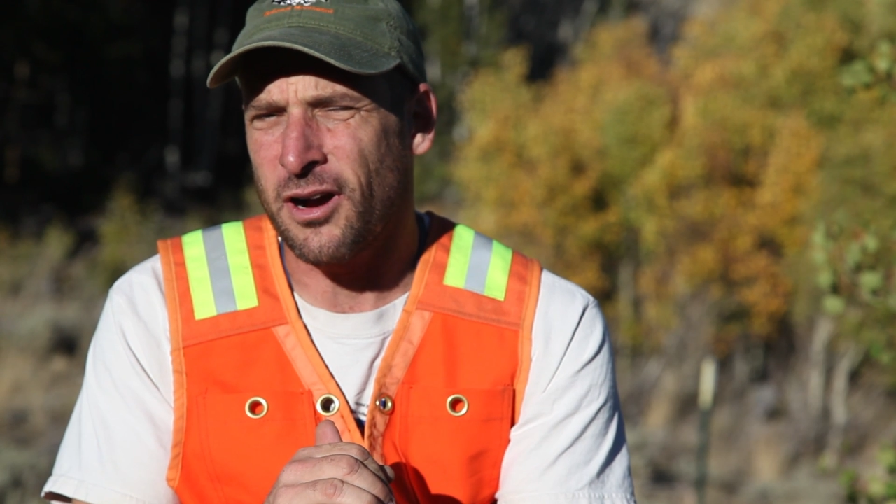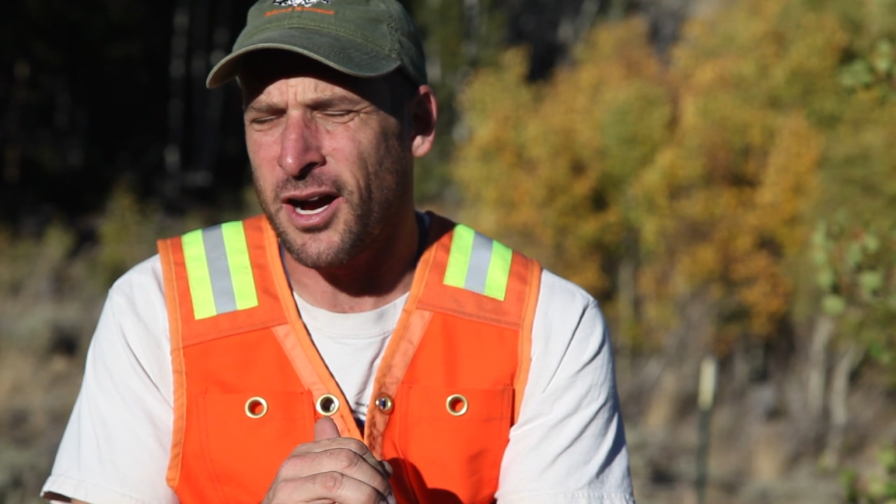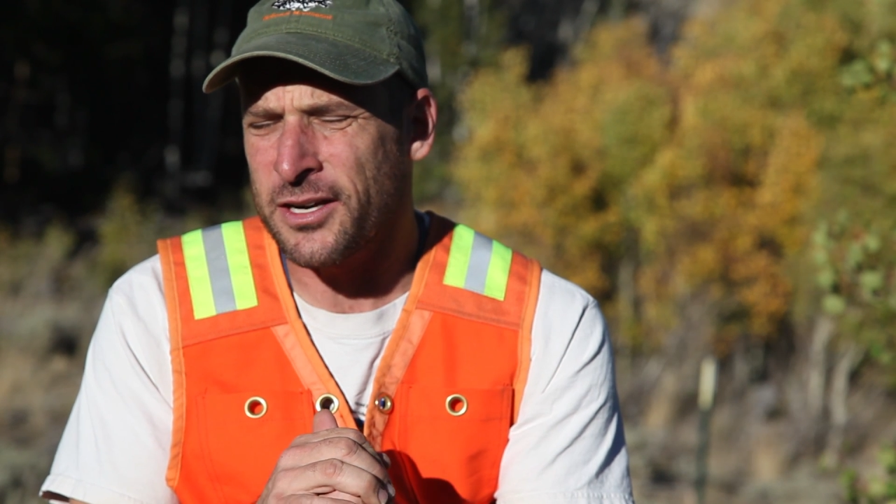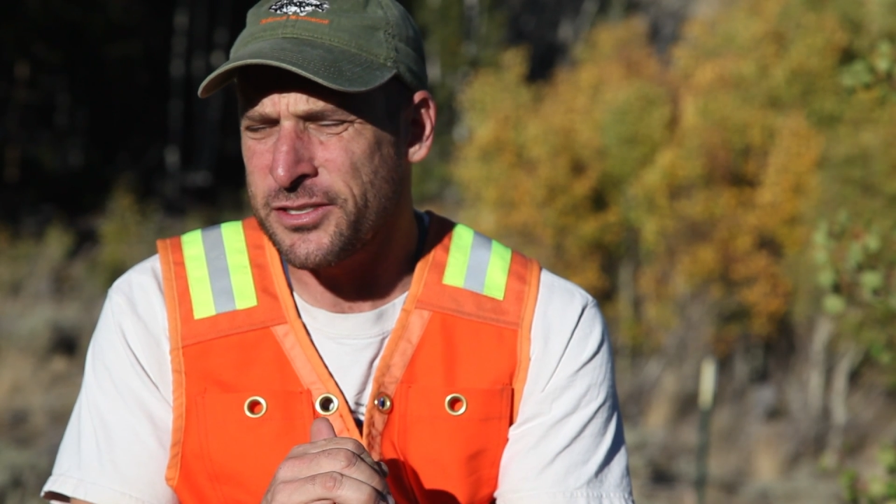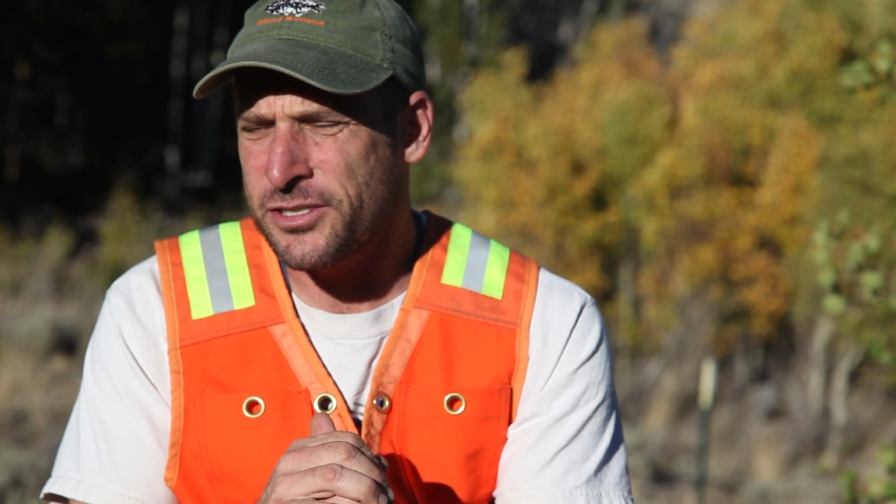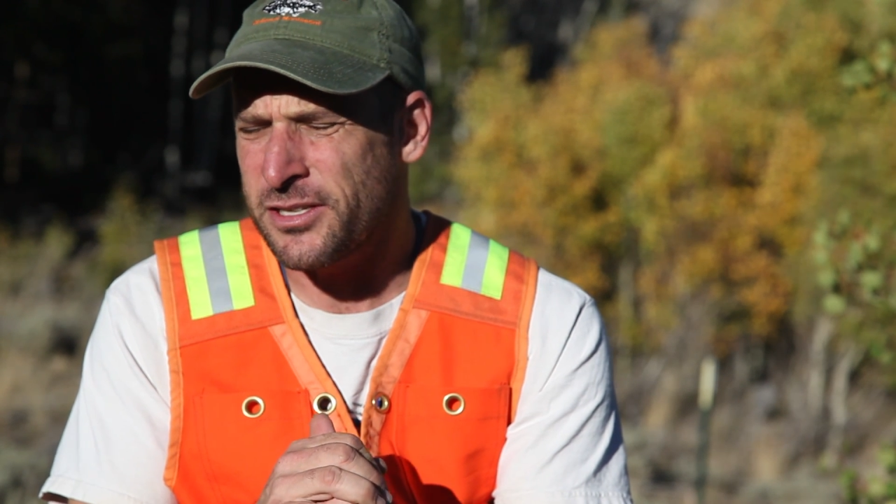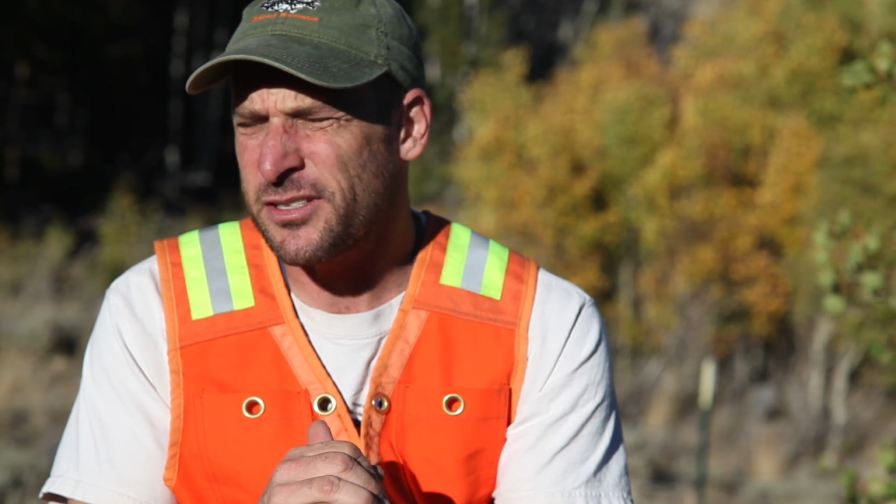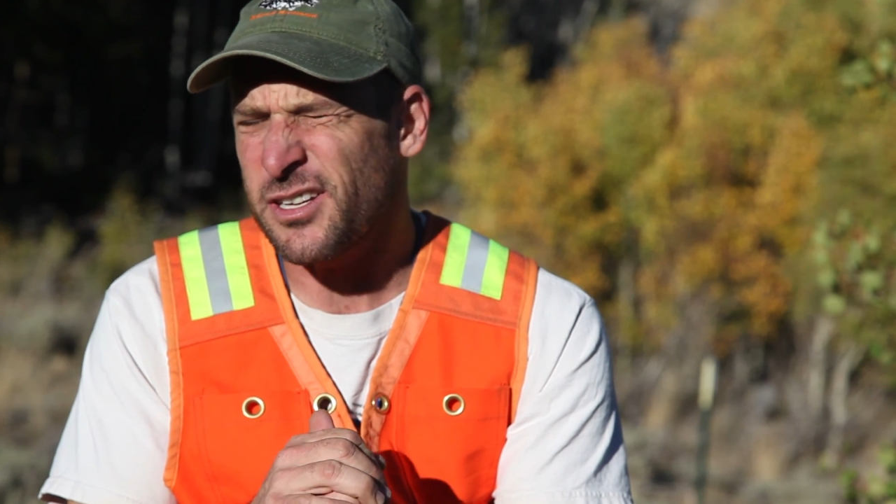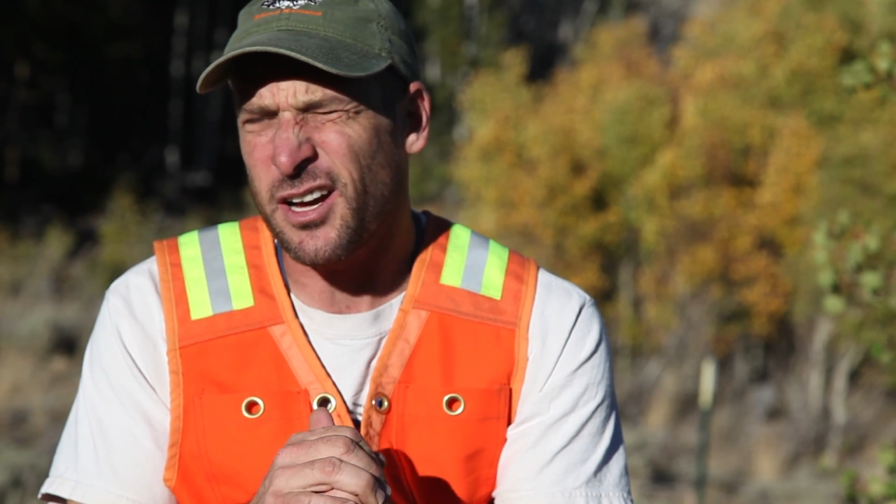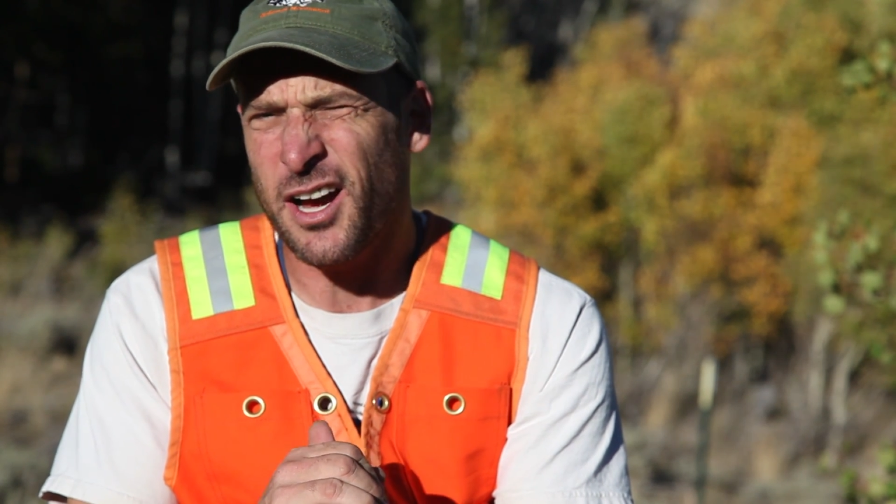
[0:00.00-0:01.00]
Oxygen
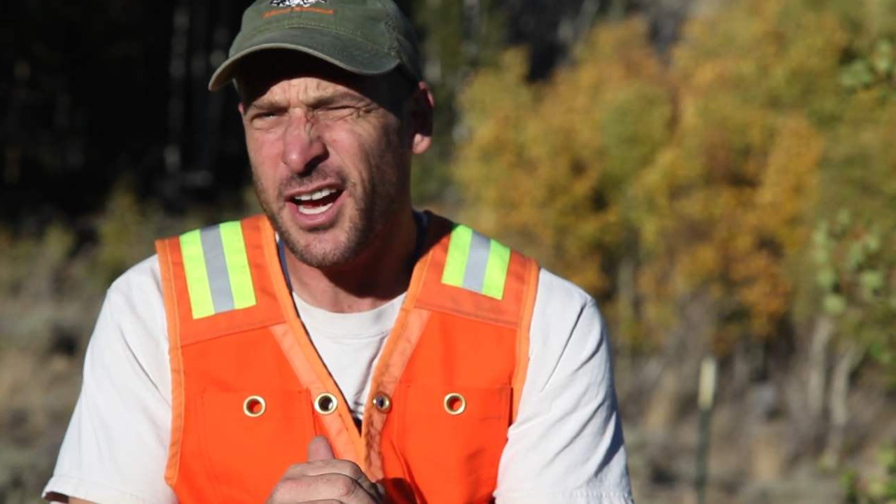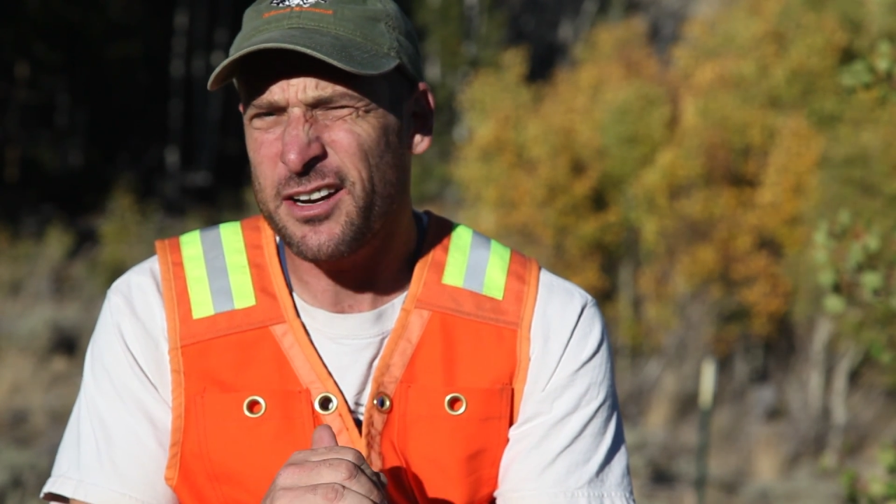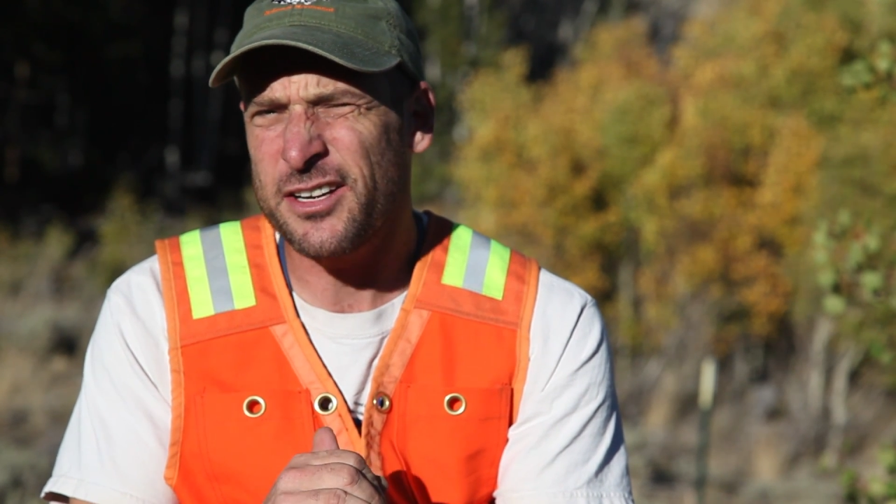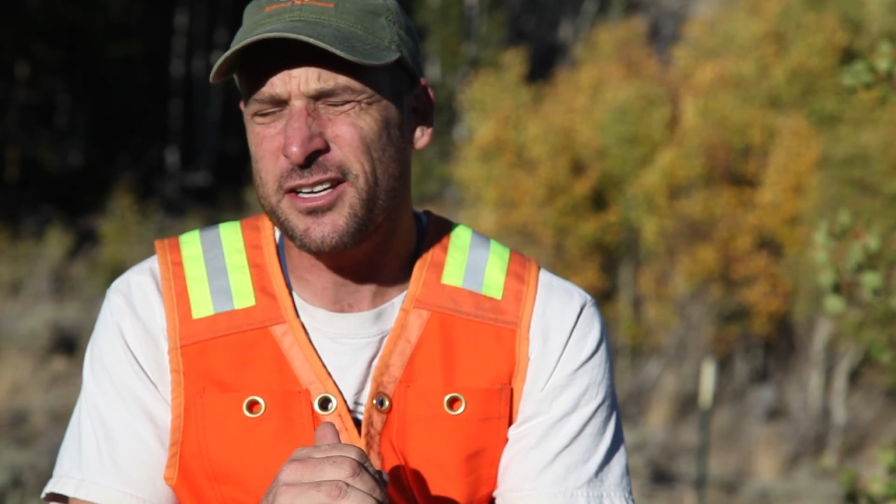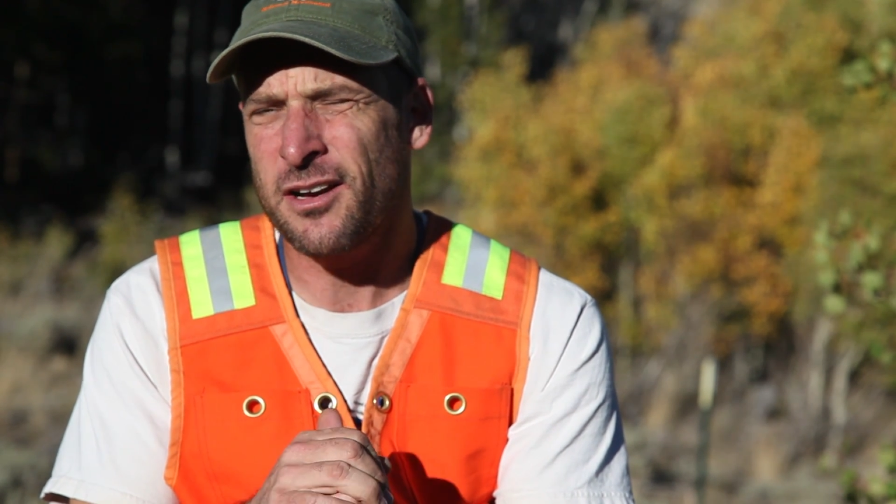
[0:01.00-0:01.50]
is a highly